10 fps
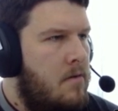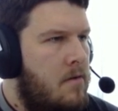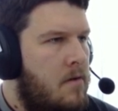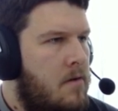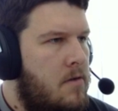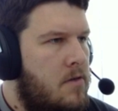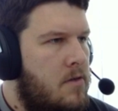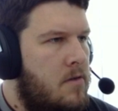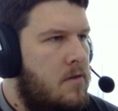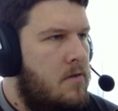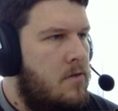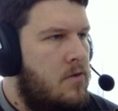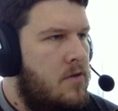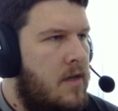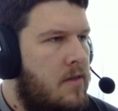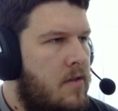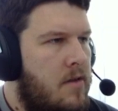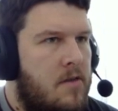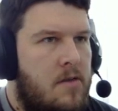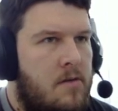Right, let's just add
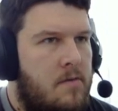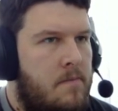these.